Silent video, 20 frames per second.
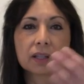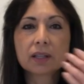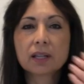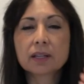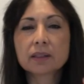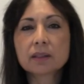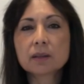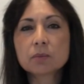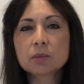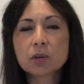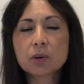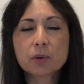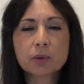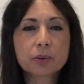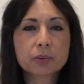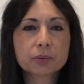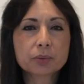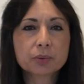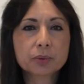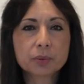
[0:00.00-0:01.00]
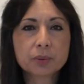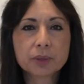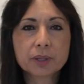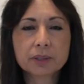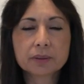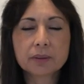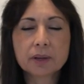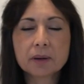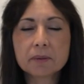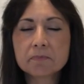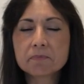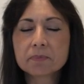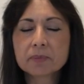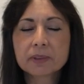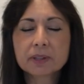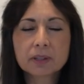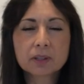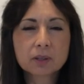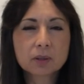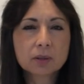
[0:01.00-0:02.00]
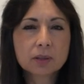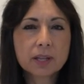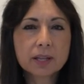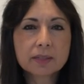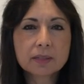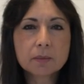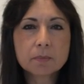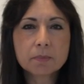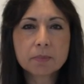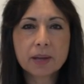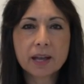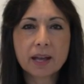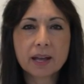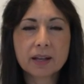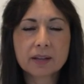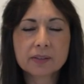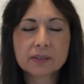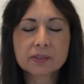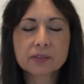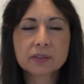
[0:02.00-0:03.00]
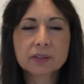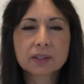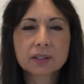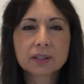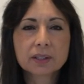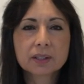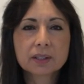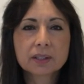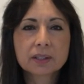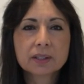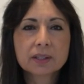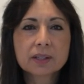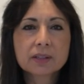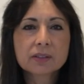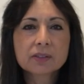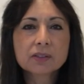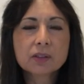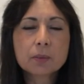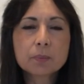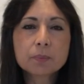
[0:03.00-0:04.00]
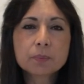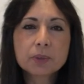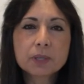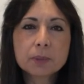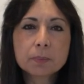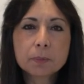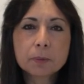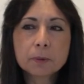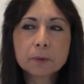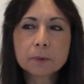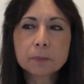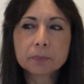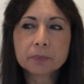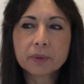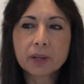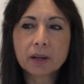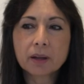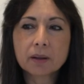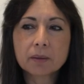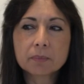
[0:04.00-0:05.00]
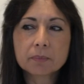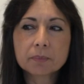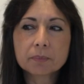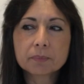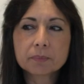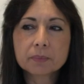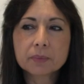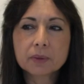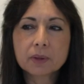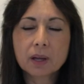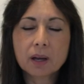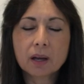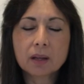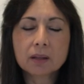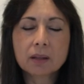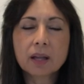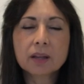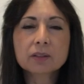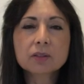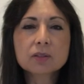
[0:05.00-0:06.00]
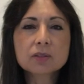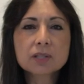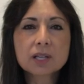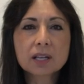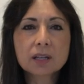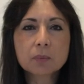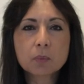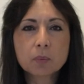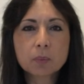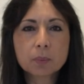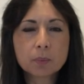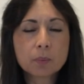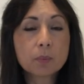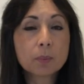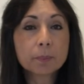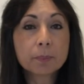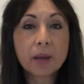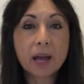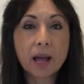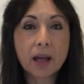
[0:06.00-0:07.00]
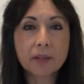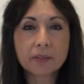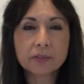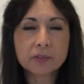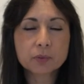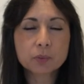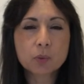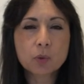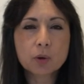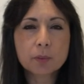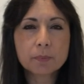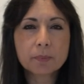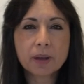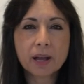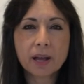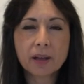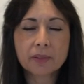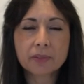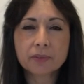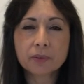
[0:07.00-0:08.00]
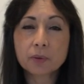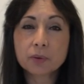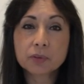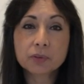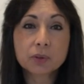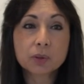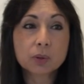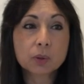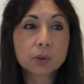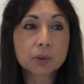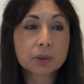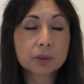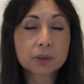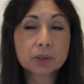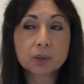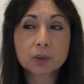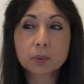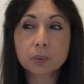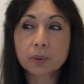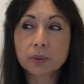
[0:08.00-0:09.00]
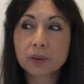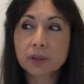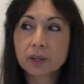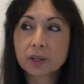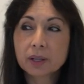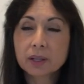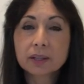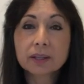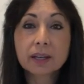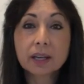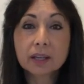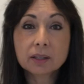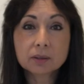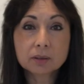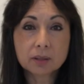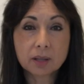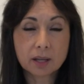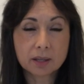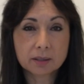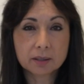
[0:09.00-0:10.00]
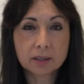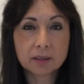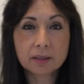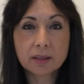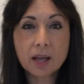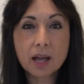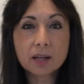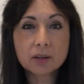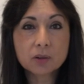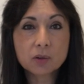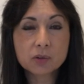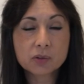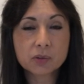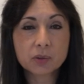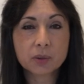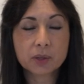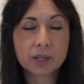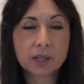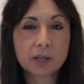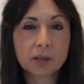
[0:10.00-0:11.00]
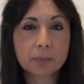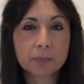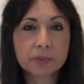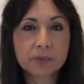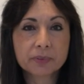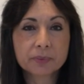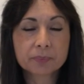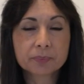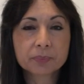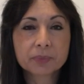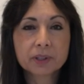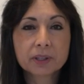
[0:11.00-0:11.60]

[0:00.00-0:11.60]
let them go through and, you know, let them pass. Some people um, like to take baths, warm baths, also look, you know, with candlelight, and that also helps.